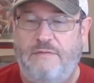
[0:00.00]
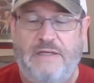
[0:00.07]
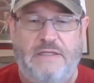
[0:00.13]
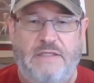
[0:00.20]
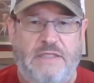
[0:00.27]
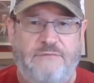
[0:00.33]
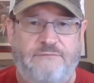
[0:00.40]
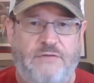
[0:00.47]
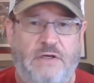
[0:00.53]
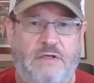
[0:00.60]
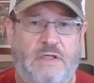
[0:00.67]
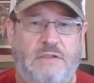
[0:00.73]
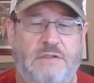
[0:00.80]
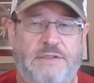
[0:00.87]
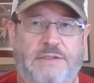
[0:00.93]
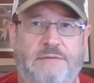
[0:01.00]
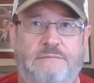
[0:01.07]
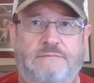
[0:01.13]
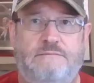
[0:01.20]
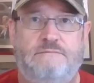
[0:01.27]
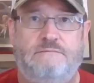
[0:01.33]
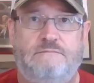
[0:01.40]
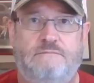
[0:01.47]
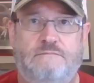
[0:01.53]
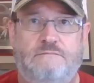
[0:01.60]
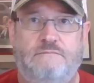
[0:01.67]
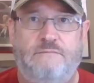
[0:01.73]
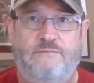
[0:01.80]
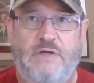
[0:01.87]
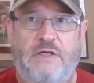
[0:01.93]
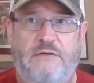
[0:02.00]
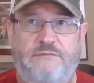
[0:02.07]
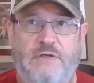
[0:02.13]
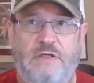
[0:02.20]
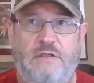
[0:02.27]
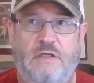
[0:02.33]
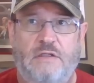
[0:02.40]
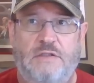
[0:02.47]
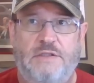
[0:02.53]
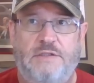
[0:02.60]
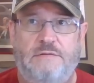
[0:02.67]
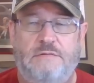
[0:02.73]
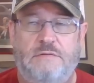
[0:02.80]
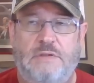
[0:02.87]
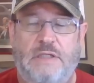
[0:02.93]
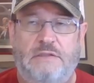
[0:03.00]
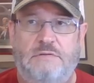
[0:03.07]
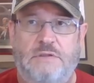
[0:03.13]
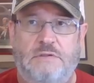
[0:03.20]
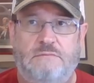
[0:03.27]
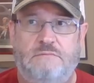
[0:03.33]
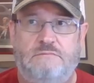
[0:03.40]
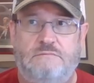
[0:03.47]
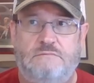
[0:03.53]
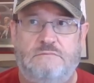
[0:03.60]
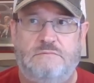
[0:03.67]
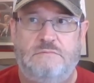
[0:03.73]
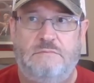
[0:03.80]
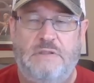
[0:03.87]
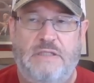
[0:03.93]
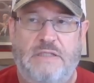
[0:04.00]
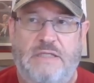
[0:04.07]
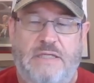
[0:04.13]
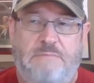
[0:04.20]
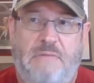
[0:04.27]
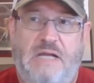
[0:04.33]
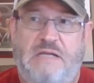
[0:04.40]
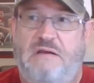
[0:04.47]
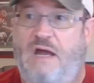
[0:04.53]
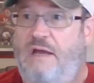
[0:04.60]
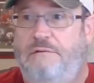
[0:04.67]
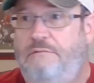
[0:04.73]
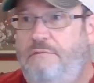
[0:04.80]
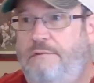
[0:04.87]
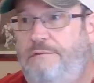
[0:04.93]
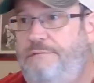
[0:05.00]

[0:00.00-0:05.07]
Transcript: that could get very ugly. Very, very ugly. I don't know. It, it might not.